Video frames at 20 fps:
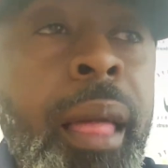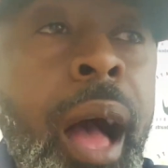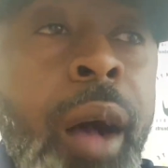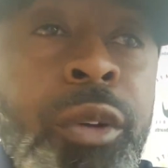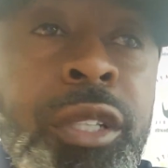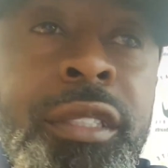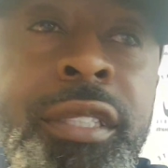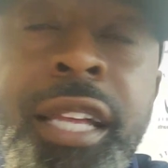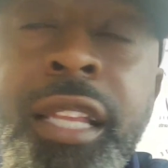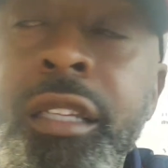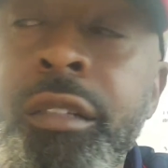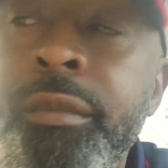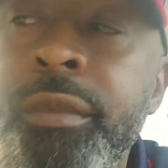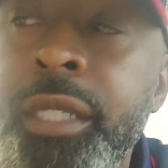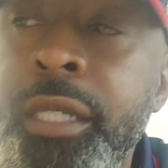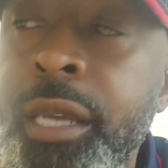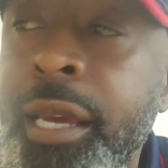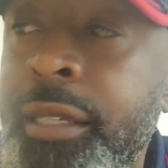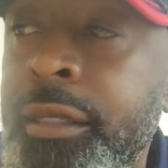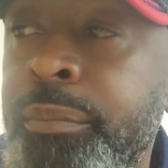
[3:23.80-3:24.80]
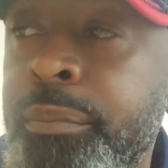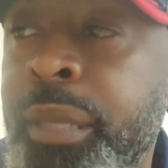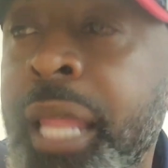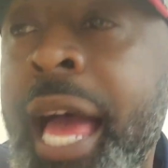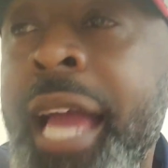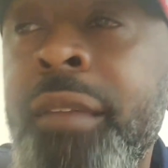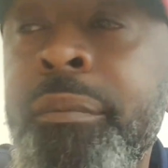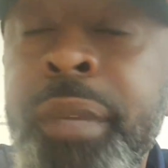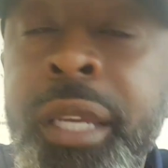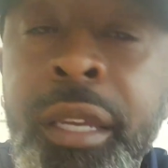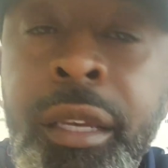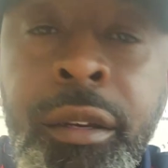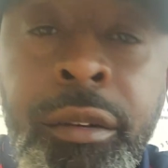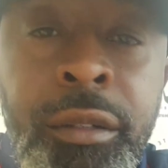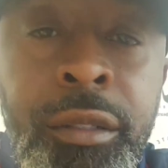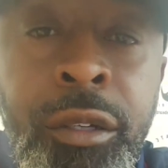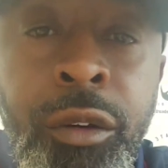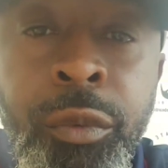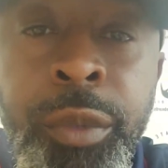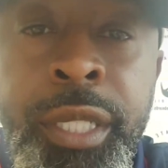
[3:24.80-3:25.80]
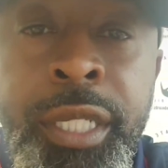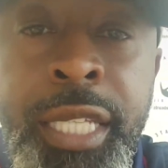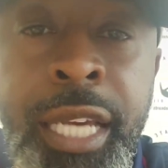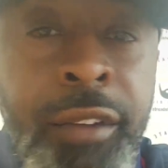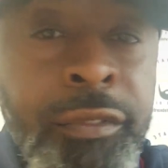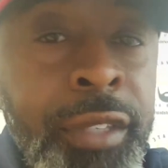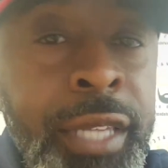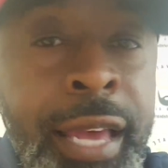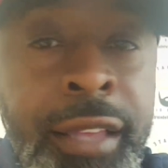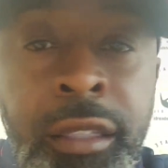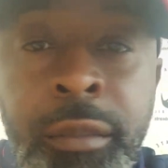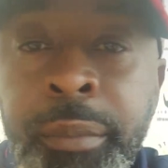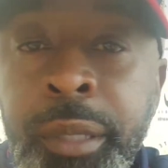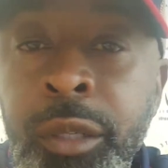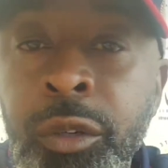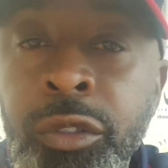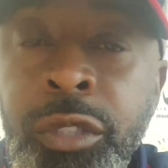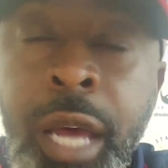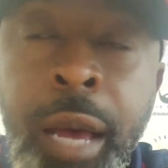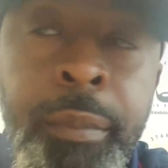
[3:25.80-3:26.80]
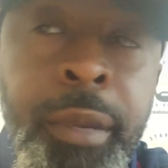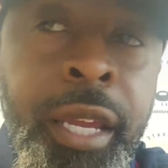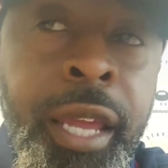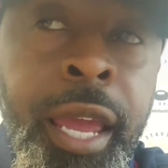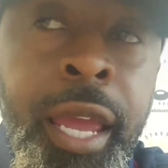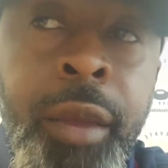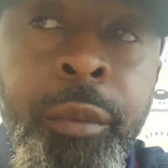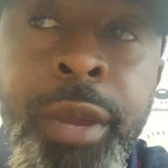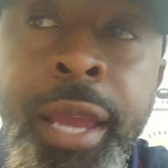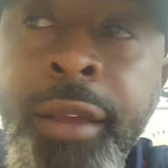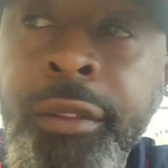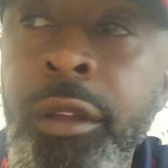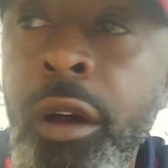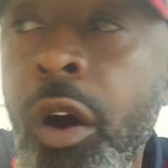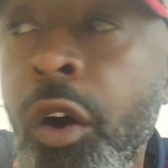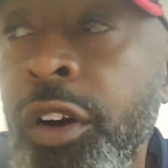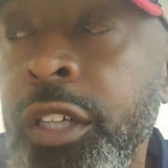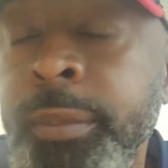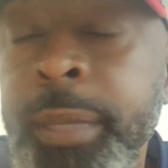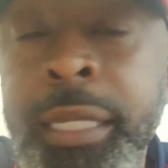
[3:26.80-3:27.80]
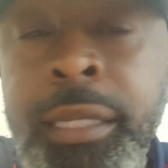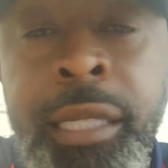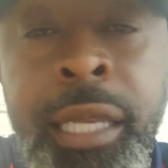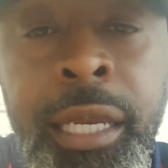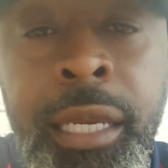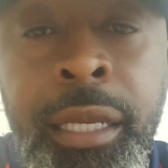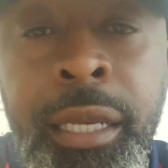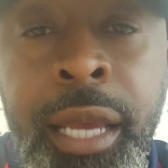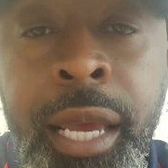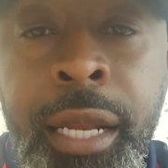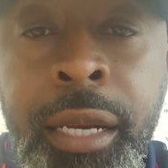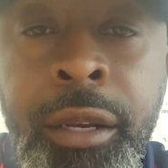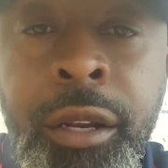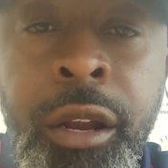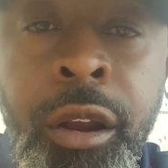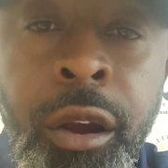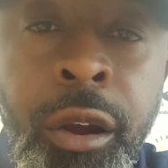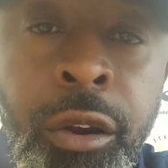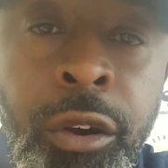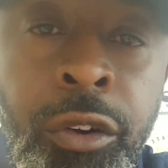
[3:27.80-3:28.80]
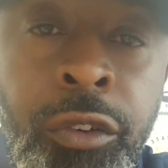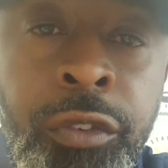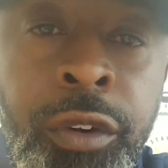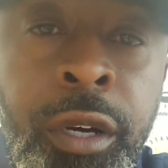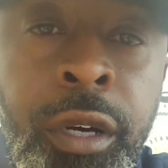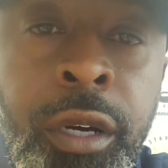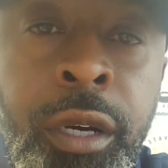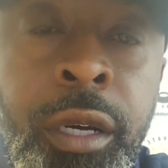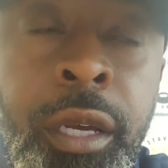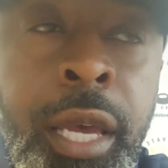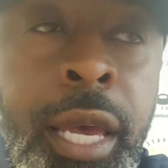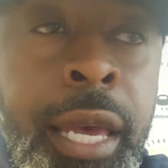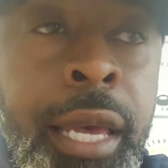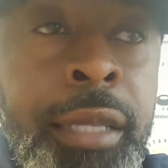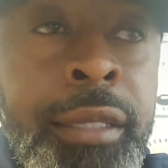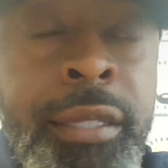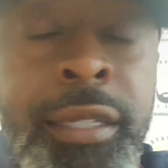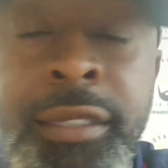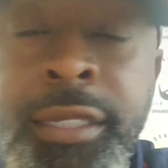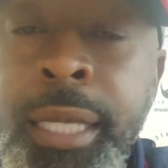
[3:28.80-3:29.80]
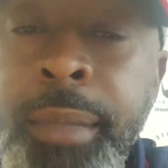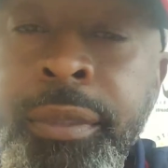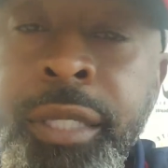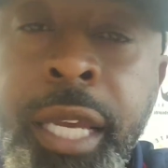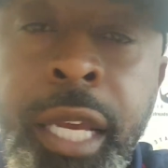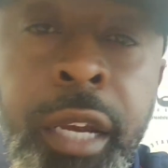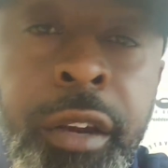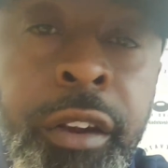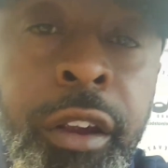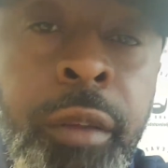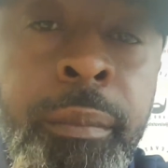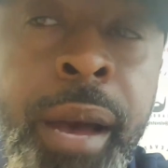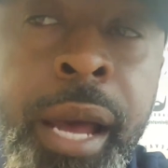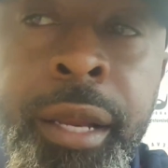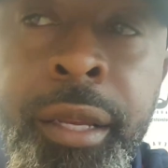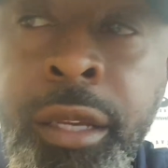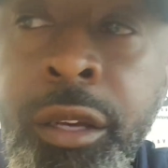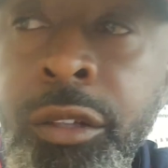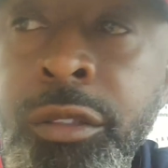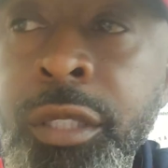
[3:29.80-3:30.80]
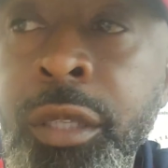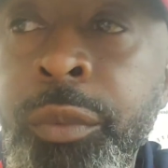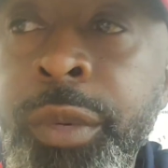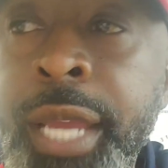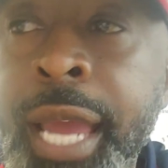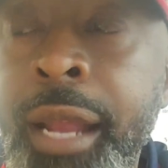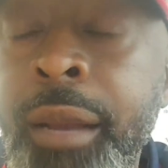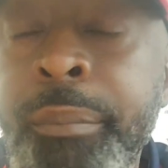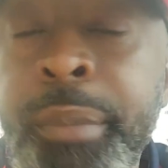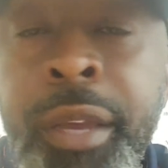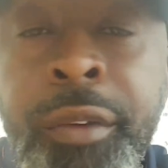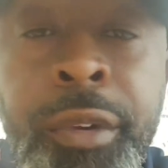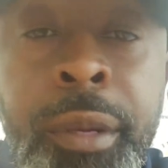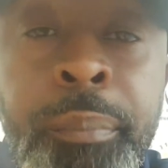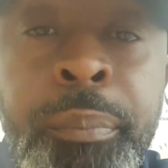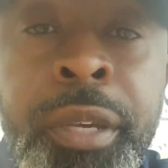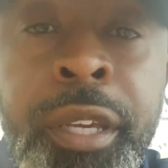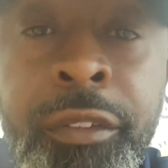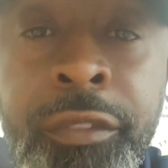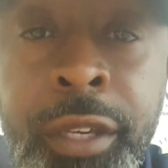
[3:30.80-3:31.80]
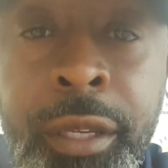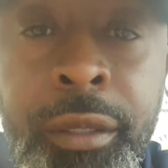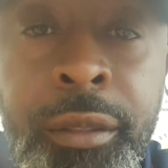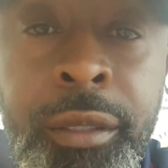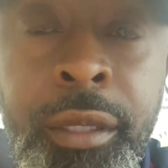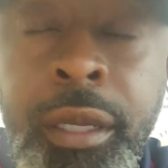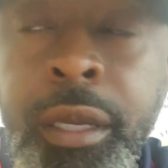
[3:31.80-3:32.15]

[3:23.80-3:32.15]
I was telling him as black men, you know, we definitely have to be on top of game. We have to always be thinking ahead of the curve, uh, 10 steps ahead of everybody else. And we got to be able to pivot